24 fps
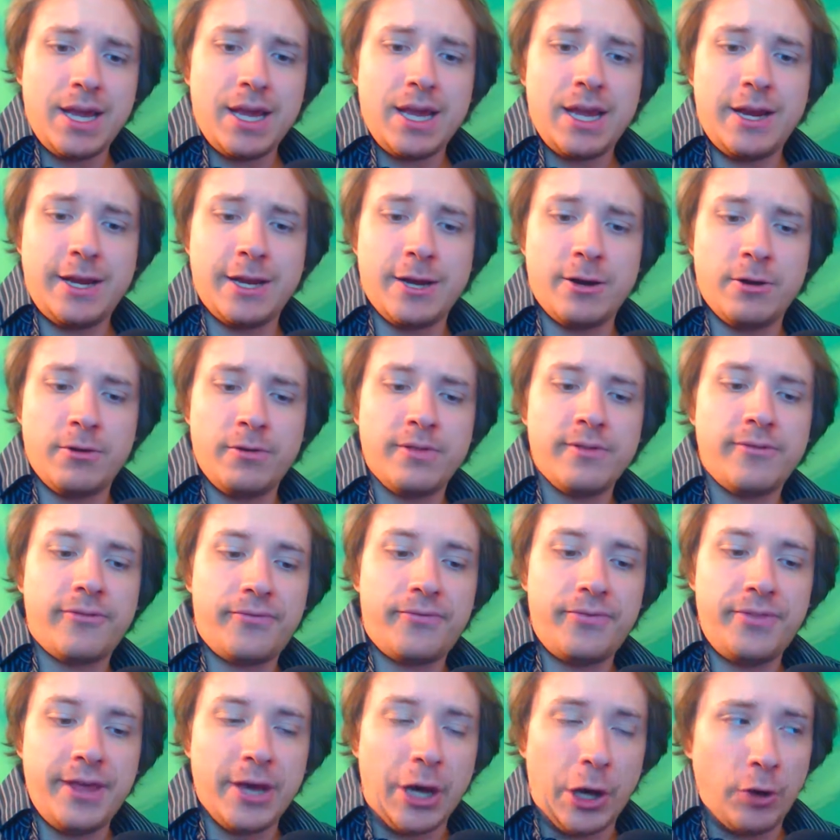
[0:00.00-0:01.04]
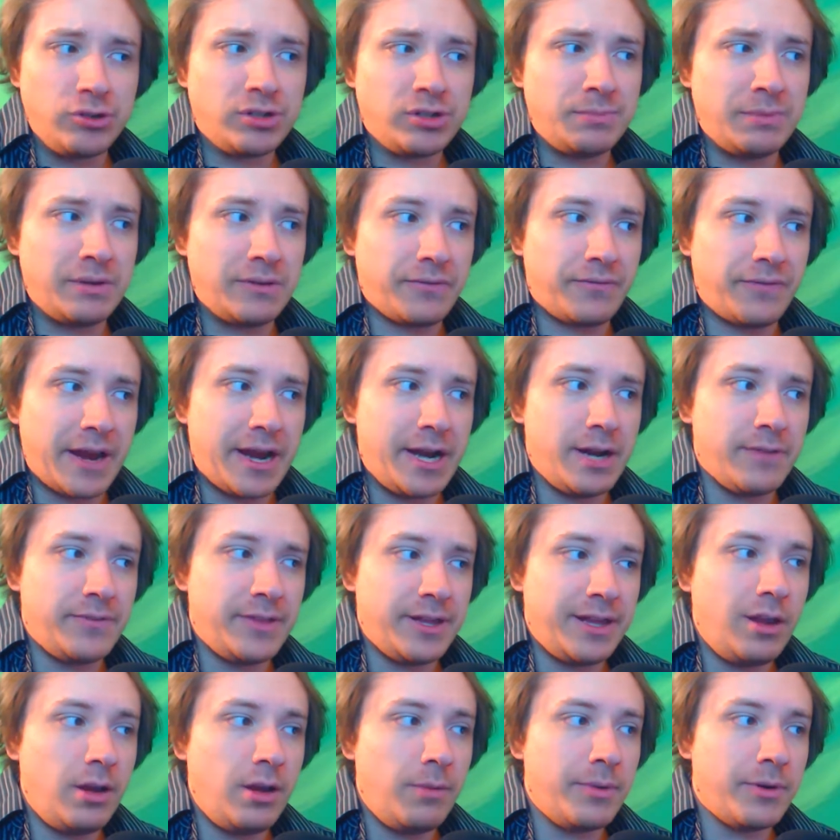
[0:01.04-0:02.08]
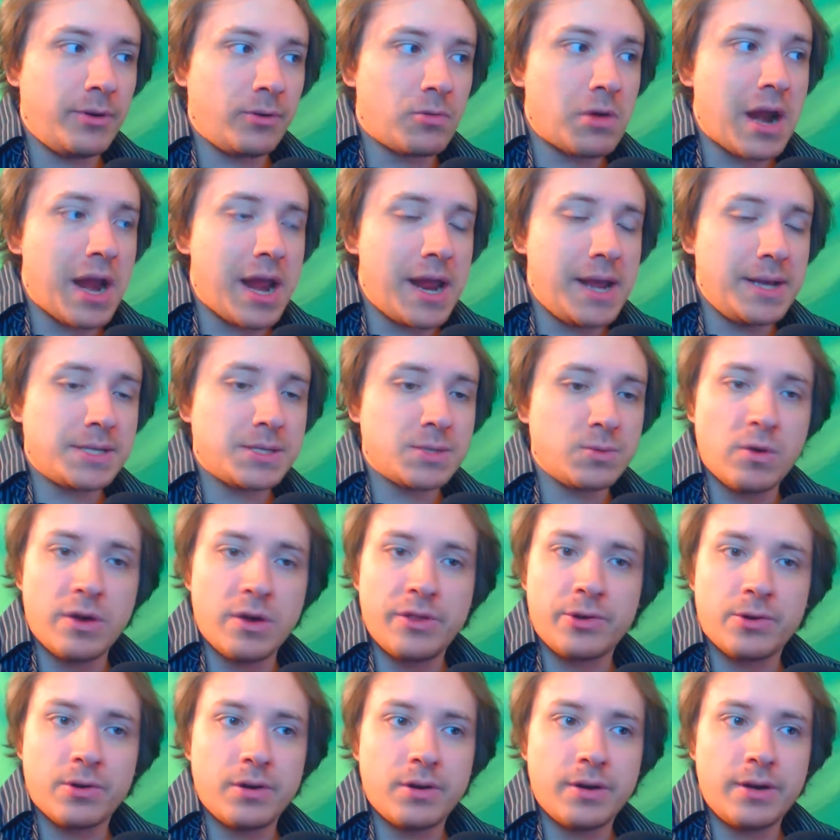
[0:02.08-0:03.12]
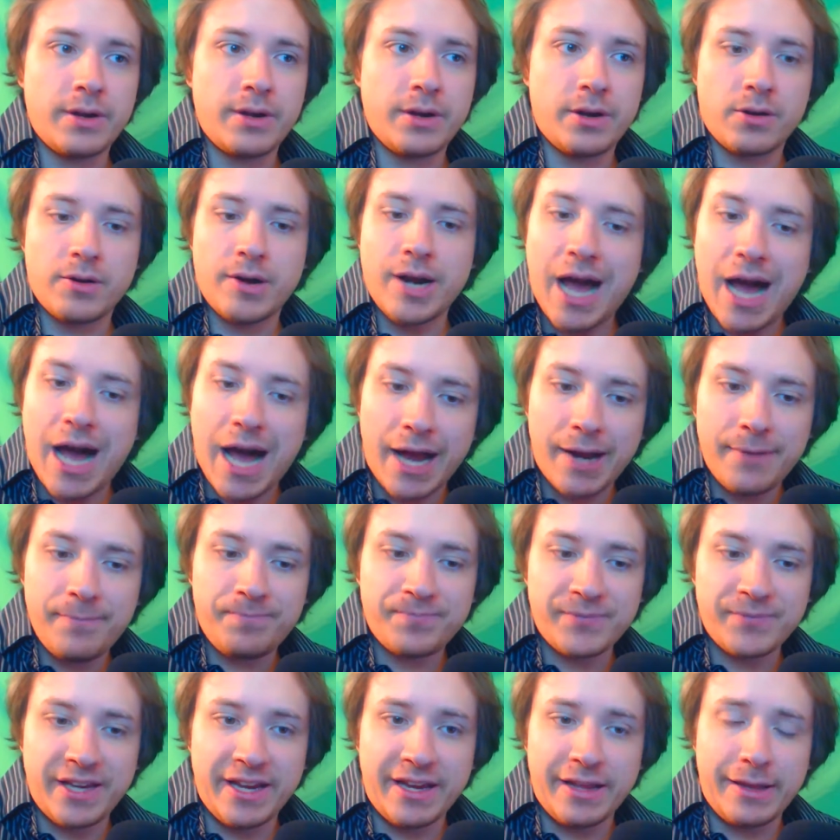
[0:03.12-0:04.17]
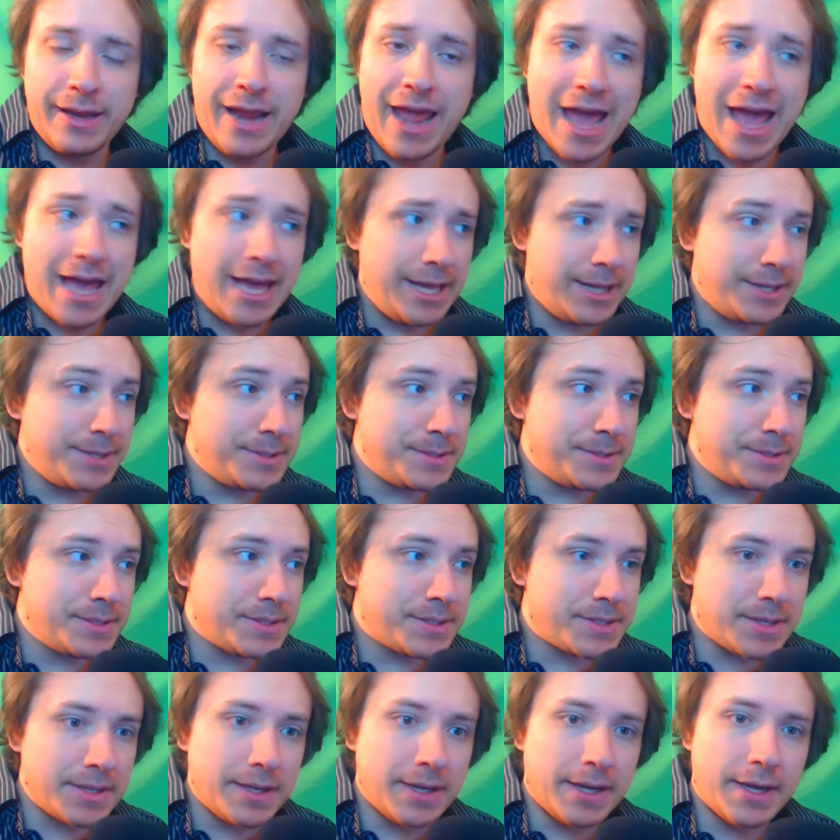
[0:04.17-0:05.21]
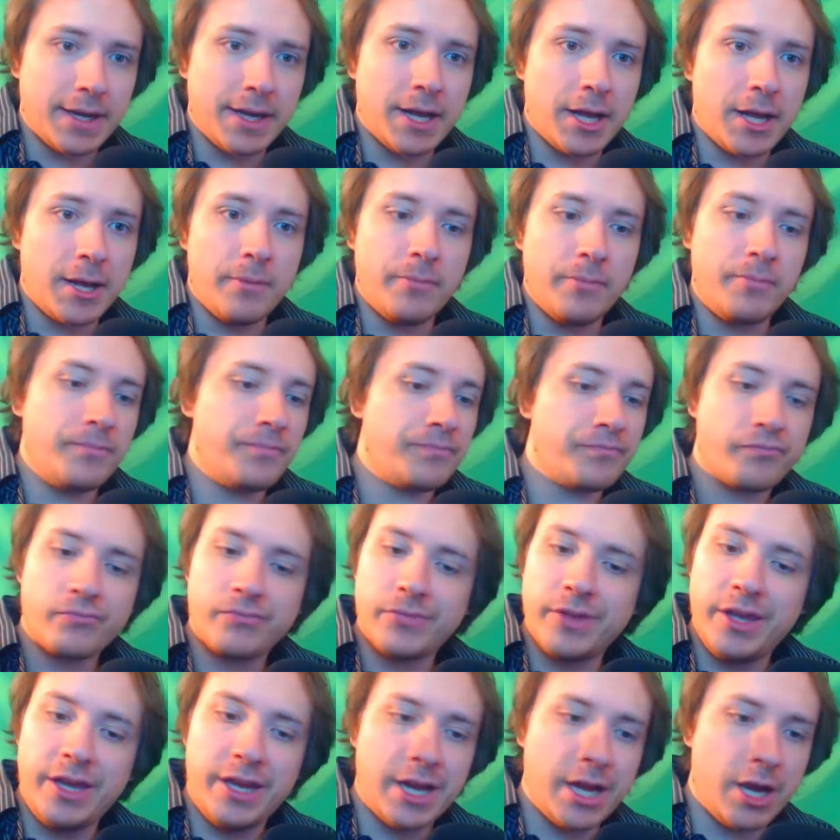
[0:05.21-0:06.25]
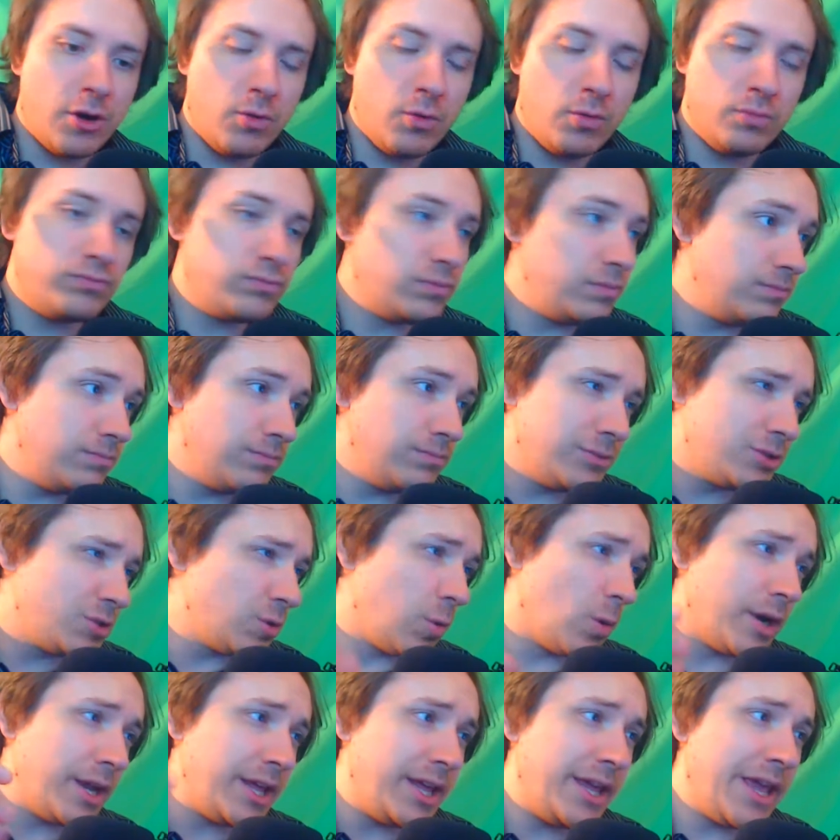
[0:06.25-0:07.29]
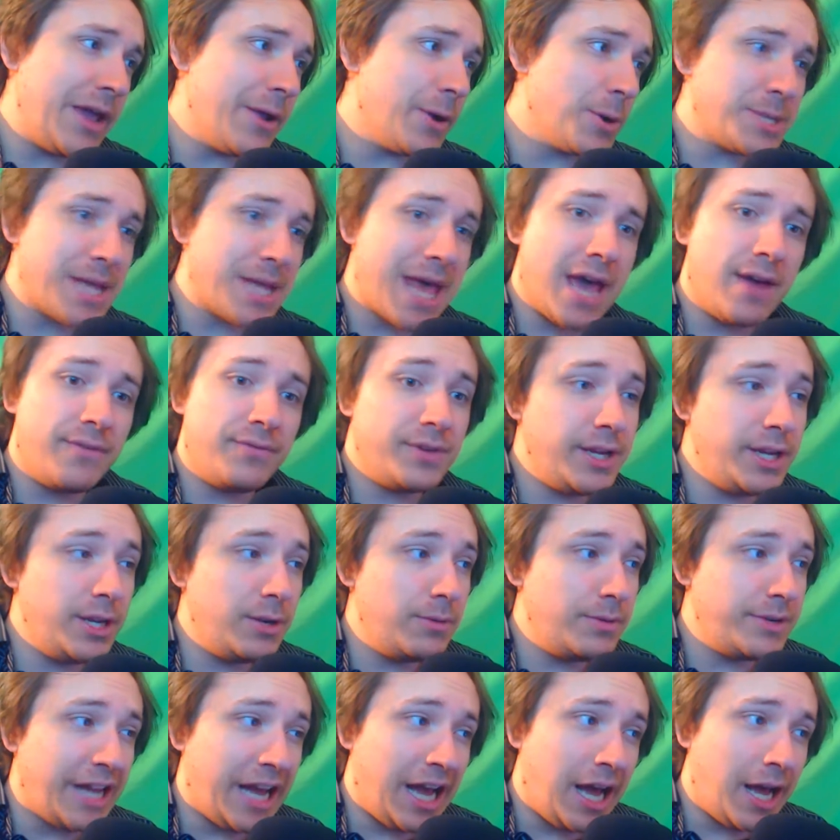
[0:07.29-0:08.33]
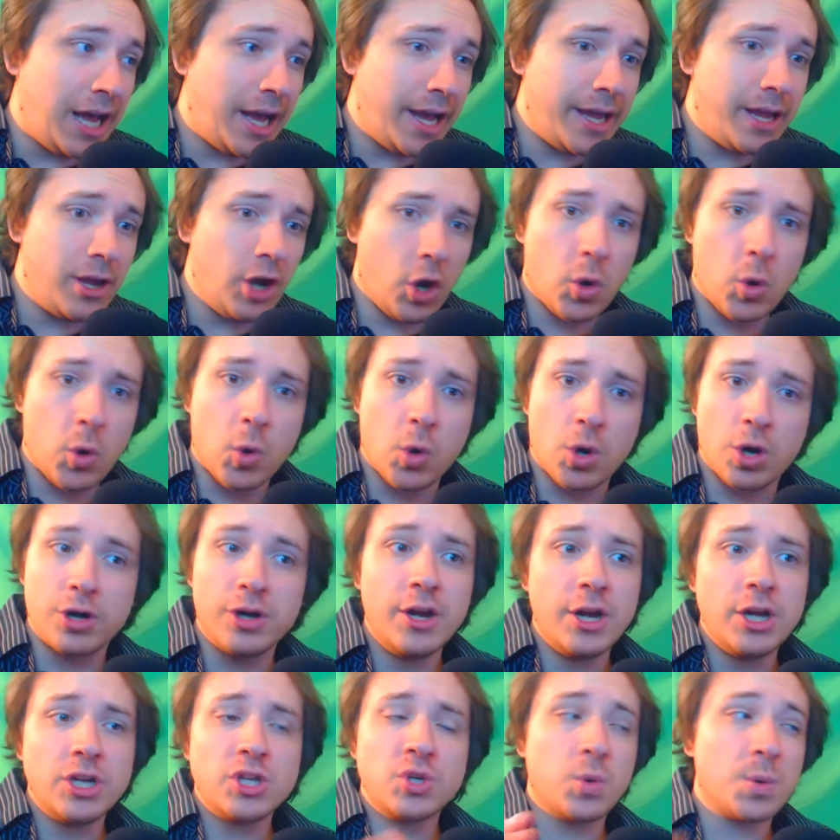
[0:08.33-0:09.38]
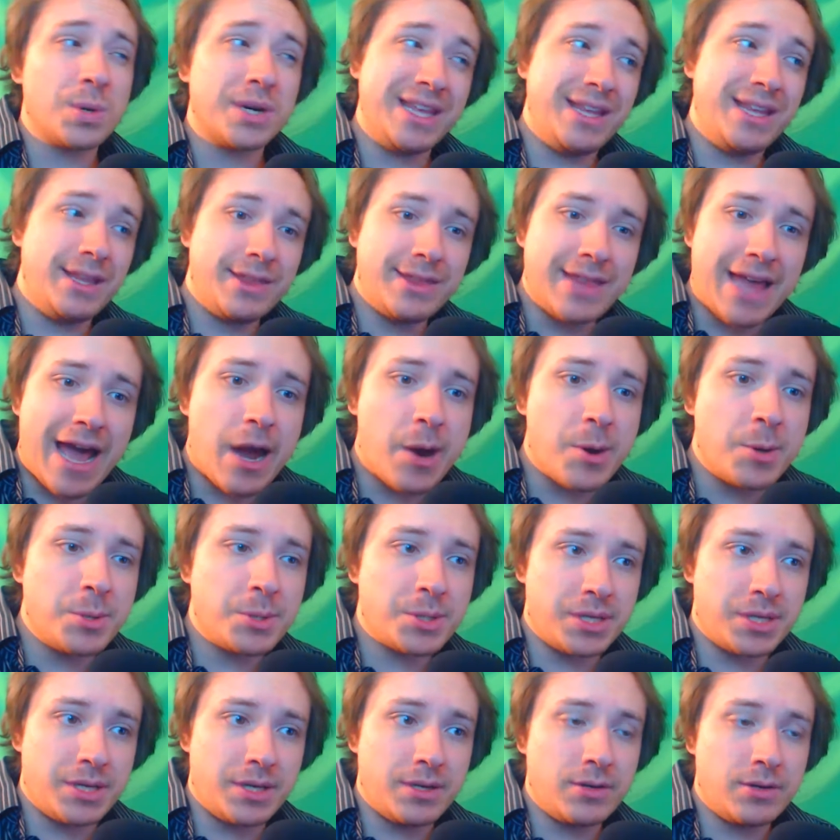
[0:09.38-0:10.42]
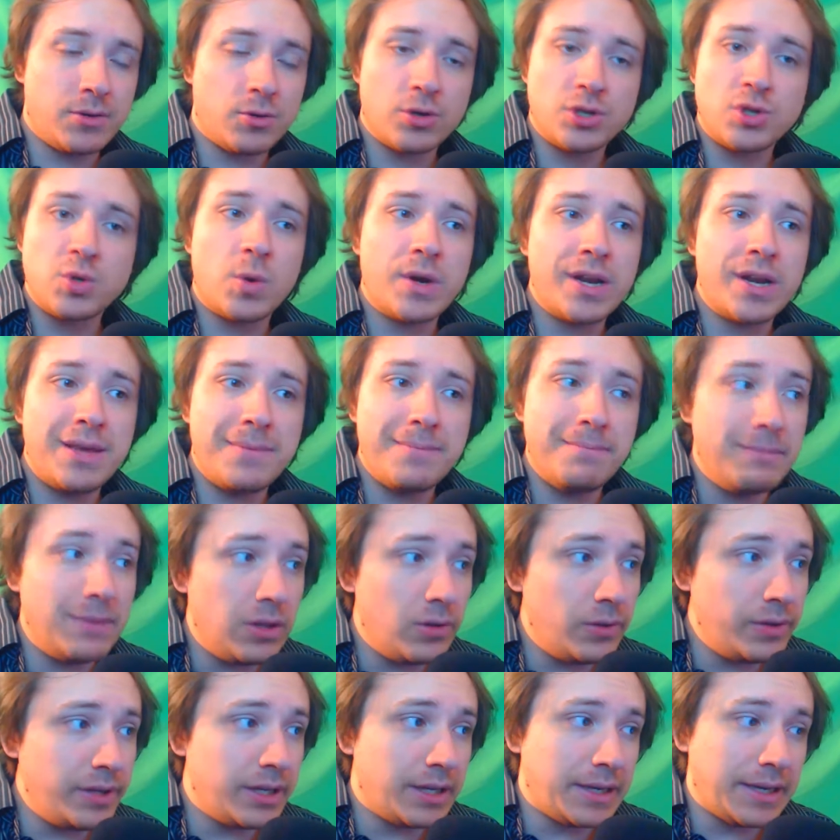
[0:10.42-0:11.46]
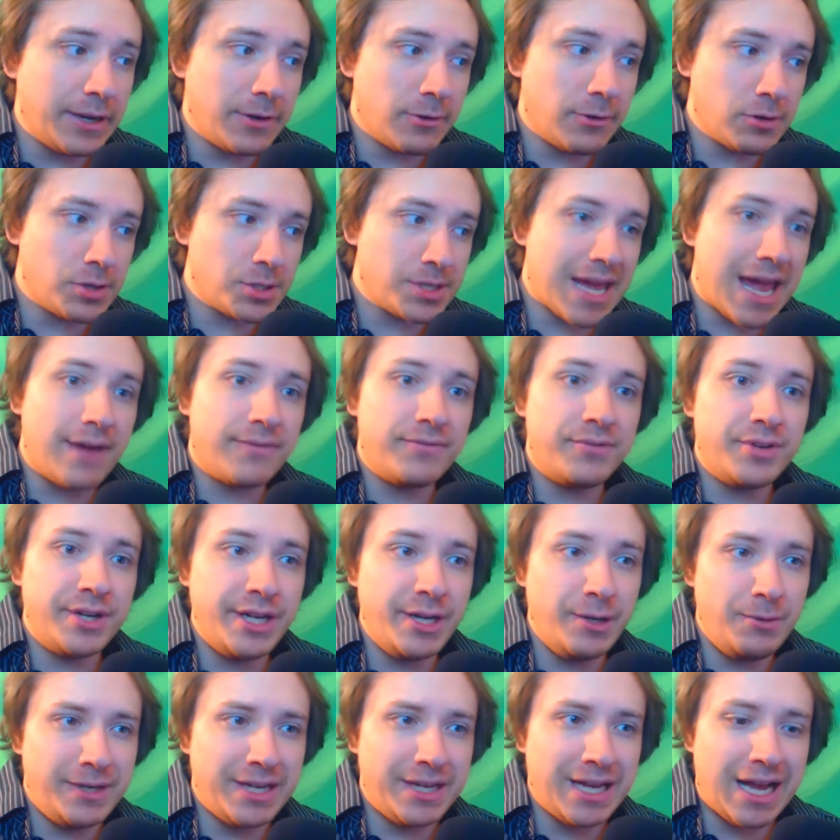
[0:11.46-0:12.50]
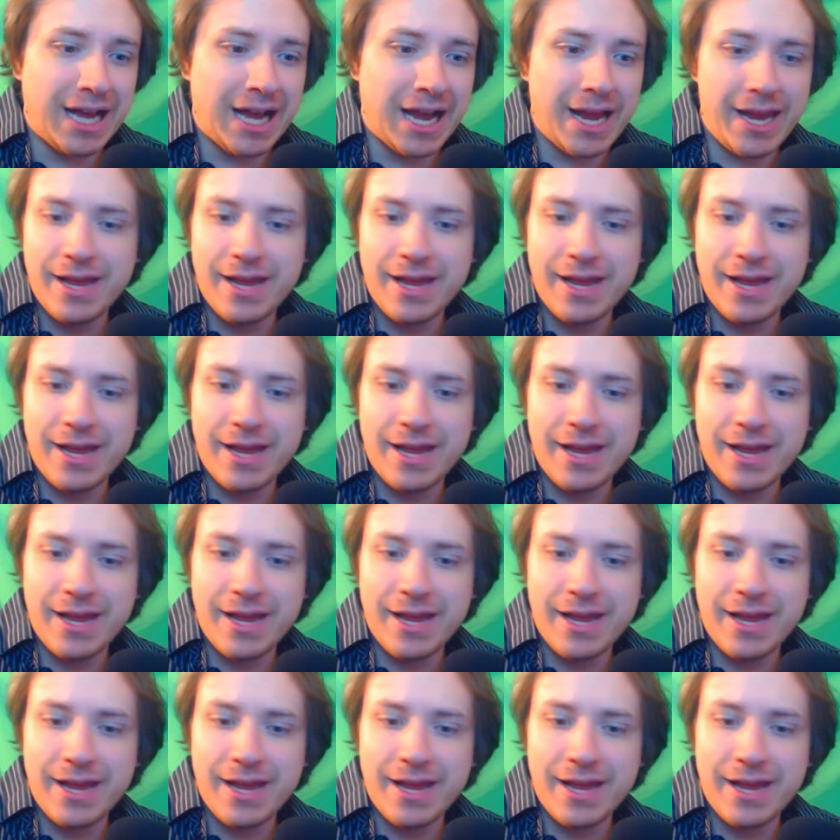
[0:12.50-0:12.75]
the ultimate fate of the human race, whether or not it ends, 20 years after you die, or 20,000 or 20 million years after you die,